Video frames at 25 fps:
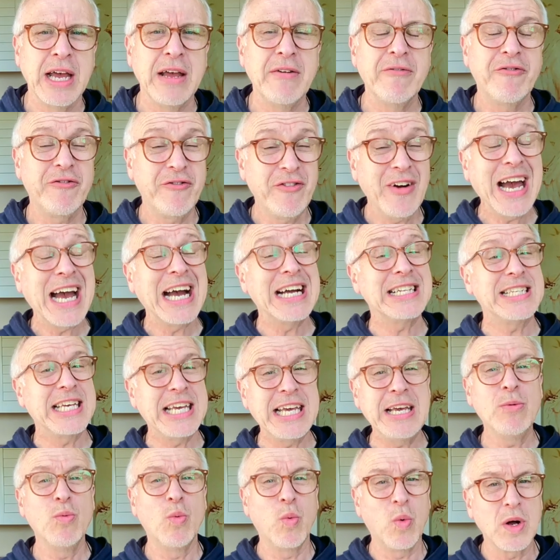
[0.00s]
In fact,
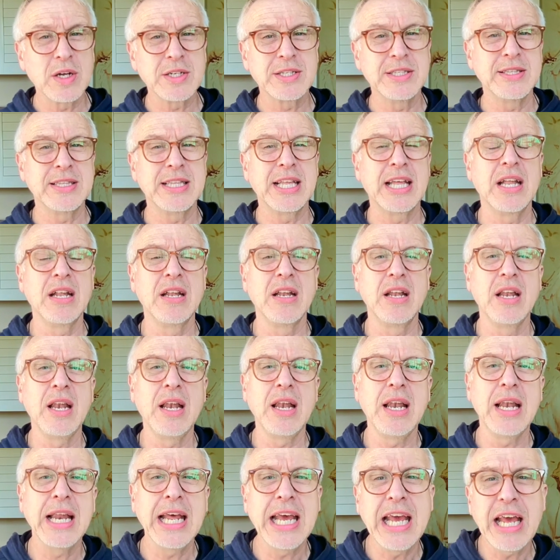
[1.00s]
he wasn't the
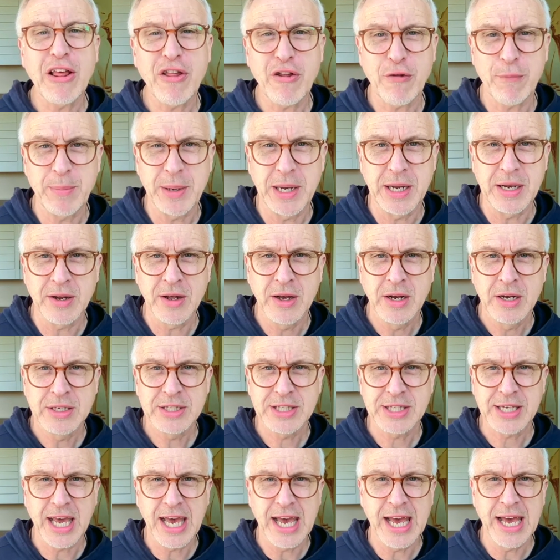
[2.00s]
least bit
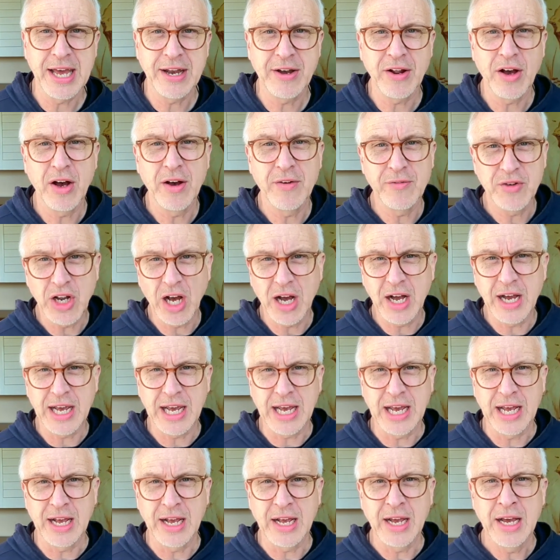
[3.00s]
scared of
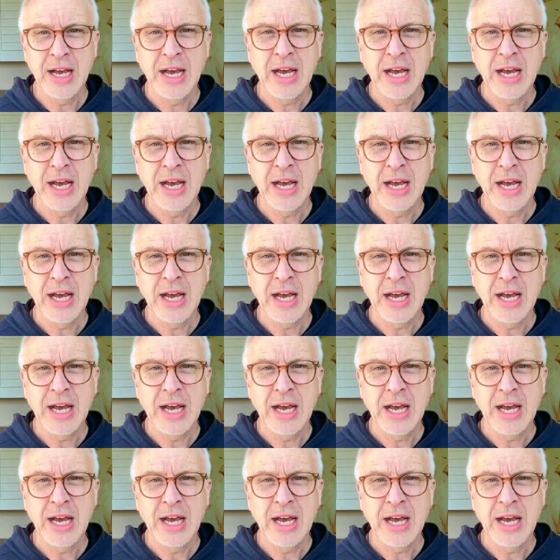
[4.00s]
dying.